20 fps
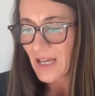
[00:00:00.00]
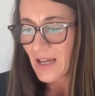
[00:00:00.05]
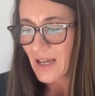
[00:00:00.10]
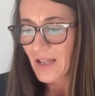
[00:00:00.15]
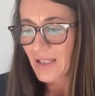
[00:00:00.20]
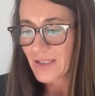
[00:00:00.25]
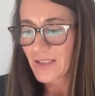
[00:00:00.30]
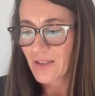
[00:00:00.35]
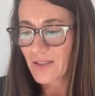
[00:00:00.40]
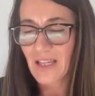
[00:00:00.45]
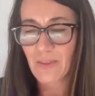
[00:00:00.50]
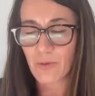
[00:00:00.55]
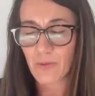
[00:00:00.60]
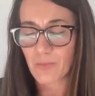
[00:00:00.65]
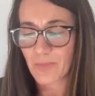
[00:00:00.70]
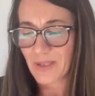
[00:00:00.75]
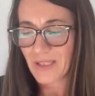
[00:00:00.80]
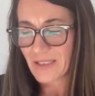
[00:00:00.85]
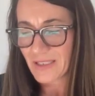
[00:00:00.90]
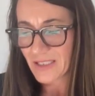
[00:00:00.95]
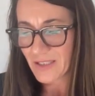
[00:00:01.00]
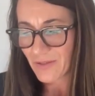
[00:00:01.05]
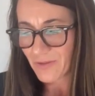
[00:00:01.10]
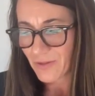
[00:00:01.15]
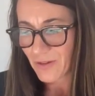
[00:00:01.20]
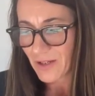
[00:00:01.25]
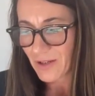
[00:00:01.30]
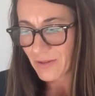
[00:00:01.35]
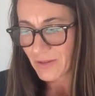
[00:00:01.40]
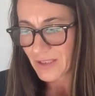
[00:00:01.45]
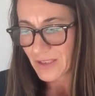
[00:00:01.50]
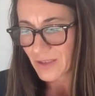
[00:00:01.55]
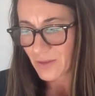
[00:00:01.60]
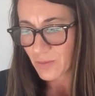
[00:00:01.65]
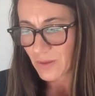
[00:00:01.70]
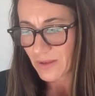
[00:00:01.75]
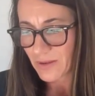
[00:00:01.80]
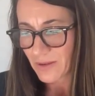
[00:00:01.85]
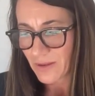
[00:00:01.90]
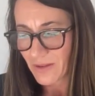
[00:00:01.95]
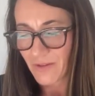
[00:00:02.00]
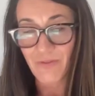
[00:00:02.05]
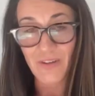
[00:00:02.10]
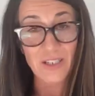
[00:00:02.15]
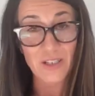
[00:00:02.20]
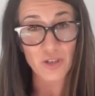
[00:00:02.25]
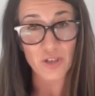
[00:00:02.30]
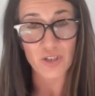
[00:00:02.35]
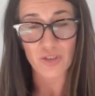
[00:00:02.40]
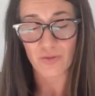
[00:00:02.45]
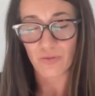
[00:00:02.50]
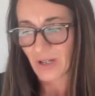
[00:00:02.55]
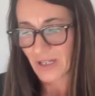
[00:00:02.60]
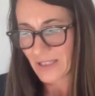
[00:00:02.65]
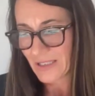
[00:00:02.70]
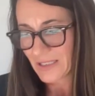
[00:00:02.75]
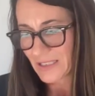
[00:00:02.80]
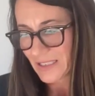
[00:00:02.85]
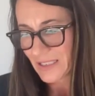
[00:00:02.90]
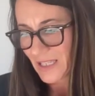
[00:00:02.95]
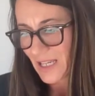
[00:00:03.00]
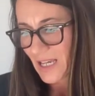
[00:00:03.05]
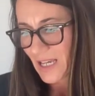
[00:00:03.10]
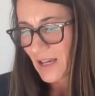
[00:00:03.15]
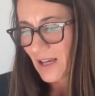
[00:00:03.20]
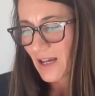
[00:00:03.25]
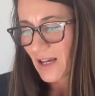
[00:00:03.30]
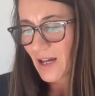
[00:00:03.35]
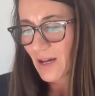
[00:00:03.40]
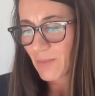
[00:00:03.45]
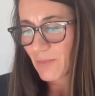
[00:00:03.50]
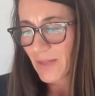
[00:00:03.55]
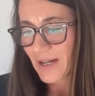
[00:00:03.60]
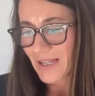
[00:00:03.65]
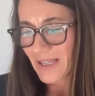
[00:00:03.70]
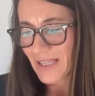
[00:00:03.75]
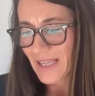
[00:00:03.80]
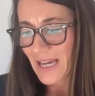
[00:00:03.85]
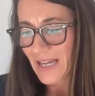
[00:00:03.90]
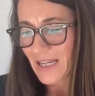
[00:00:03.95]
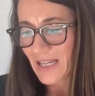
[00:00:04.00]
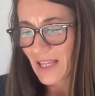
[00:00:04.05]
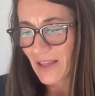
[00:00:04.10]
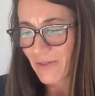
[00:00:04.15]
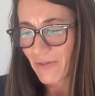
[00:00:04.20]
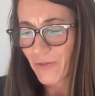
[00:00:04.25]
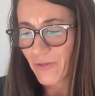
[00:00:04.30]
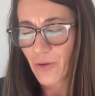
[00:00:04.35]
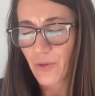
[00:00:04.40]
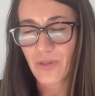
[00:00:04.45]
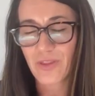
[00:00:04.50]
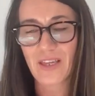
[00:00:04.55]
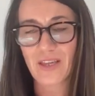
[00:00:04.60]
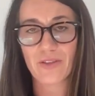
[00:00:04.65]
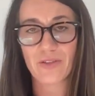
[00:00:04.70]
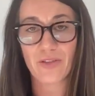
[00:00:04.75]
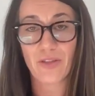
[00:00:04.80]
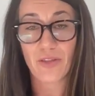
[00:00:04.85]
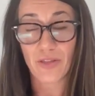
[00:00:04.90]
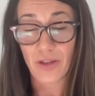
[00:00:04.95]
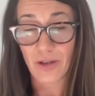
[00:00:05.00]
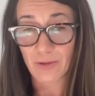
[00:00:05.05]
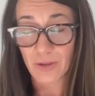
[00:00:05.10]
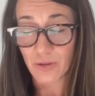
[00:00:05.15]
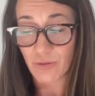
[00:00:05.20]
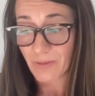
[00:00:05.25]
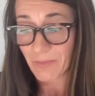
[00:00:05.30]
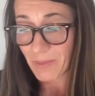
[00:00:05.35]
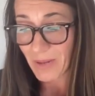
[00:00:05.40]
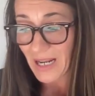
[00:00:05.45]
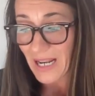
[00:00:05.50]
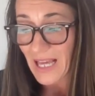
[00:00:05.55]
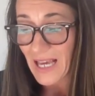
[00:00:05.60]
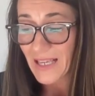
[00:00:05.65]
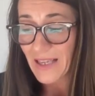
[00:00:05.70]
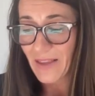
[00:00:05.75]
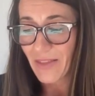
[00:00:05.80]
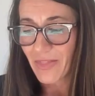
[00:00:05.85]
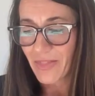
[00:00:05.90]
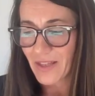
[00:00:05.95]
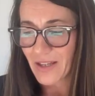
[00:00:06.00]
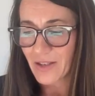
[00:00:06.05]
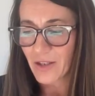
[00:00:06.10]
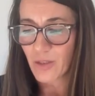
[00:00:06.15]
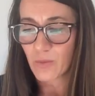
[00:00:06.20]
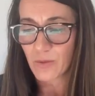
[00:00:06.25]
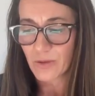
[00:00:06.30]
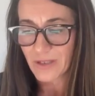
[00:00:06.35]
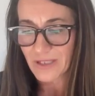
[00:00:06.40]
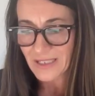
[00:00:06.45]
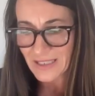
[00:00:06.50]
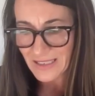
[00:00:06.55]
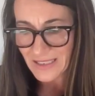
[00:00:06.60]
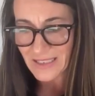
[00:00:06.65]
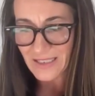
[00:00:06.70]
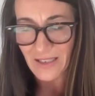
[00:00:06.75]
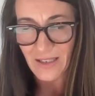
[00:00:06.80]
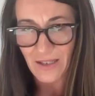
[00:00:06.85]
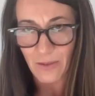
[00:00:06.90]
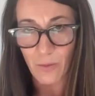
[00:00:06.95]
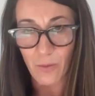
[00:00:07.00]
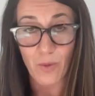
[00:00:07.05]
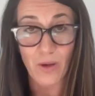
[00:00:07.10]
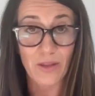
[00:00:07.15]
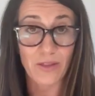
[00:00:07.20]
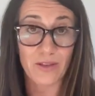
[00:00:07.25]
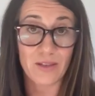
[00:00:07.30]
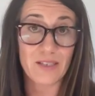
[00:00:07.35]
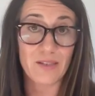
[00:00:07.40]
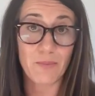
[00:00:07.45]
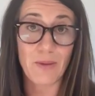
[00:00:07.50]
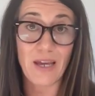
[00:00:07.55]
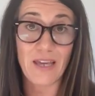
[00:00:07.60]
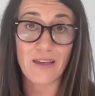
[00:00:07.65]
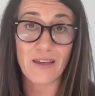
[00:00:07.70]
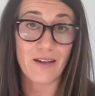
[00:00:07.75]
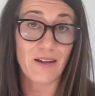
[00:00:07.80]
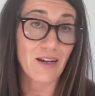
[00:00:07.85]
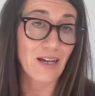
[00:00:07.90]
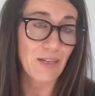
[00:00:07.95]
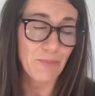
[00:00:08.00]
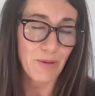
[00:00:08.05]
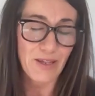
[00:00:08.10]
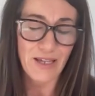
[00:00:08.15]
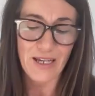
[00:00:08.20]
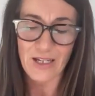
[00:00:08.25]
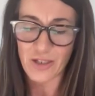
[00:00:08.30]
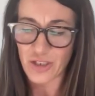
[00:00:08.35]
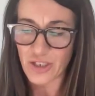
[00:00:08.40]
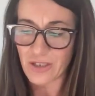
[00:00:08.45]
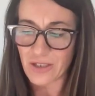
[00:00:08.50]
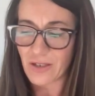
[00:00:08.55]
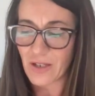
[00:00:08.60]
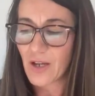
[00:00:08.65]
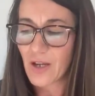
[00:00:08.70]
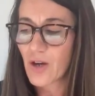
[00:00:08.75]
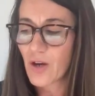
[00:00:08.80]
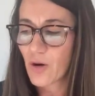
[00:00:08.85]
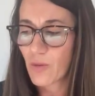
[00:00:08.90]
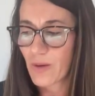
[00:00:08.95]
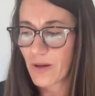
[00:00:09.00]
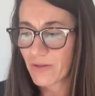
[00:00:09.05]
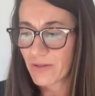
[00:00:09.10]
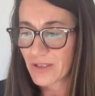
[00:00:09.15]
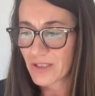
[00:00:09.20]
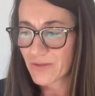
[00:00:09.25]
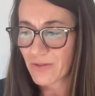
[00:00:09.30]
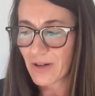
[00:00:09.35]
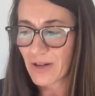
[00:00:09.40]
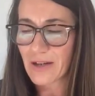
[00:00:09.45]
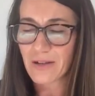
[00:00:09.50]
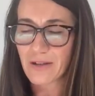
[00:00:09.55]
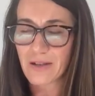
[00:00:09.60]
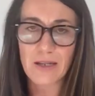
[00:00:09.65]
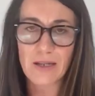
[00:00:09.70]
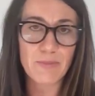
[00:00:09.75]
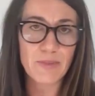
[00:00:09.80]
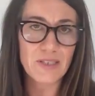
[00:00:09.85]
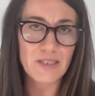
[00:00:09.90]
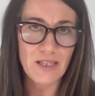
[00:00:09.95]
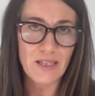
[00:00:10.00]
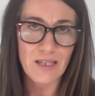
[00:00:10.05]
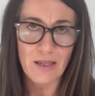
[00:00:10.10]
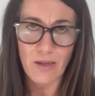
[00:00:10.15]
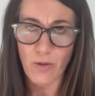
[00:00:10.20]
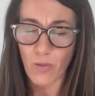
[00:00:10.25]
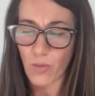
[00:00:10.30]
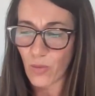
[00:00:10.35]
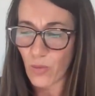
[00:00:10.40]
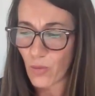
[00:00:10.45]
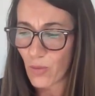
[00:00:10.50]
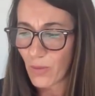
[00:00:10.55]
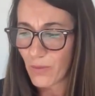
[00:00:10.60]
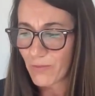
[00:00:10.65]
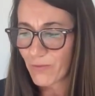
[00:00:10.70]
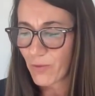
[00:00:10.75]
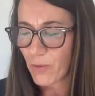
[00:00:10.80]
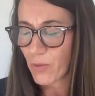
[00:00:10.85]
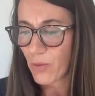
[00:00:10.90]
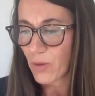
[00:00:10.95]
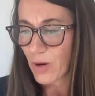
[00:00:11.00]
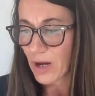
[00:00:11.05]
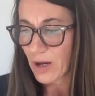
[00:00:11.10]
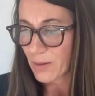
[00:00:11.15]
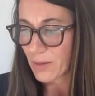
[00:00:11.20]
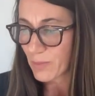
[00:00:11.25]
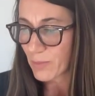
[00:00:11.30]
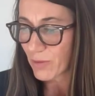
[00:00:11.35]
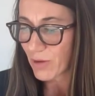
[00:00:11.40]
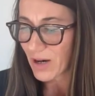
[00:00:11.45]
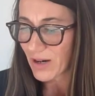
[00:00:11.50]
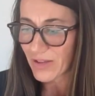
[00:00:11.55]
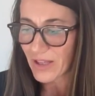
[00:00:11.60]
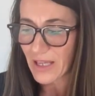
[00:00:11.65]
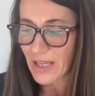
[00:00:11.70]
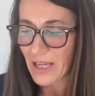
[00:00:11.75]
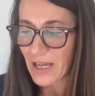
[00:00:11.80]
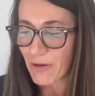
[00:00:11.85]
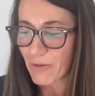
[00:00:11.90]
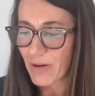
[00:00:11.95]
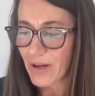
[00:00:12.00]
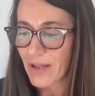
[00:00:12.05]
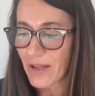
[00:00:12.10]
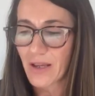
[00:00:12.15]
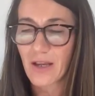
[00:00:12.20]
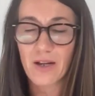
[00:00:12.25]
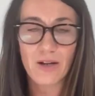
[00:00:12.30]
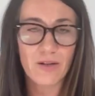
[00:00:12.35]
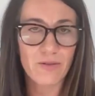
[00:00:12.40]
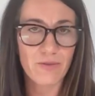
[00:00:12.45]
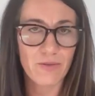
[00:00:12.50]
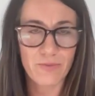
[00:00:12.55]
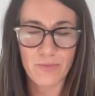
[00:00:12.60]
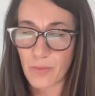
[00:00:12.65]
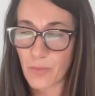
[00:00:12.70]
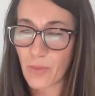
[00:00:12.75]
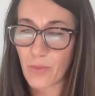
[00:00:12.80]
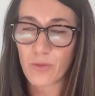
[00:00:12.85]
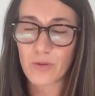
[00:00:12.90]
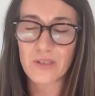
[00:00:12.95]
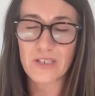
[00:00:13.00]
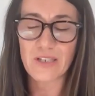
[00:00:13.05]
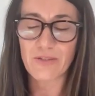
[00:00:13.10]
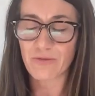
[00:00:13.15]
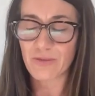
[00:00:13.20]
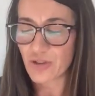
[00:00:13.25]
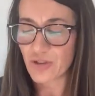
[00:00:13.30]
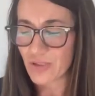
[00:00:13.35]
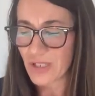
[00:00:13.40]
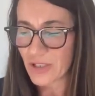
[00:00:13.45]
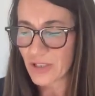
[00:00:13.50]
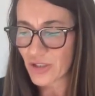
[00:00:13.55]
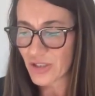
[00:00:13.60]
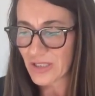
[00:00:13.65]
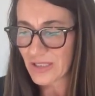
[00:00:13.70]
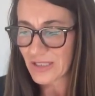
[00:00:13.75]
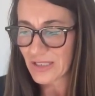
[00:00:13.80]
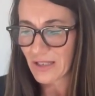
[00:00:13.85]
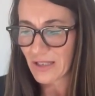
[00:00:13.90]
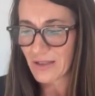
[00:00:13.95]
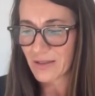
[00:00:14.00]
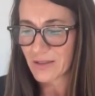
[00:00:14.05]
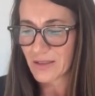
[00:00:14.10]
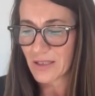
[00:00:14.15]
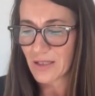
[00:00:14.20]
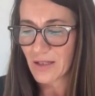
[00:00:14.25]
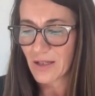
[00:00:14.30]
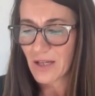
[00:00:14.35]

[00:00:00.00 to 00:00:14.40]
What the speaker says: So that would be interference with convention rights. And again, if you think that those are in play, then you would consider whether to make an application, whether it's for anonymity or for a private hearing, reporting restrictions and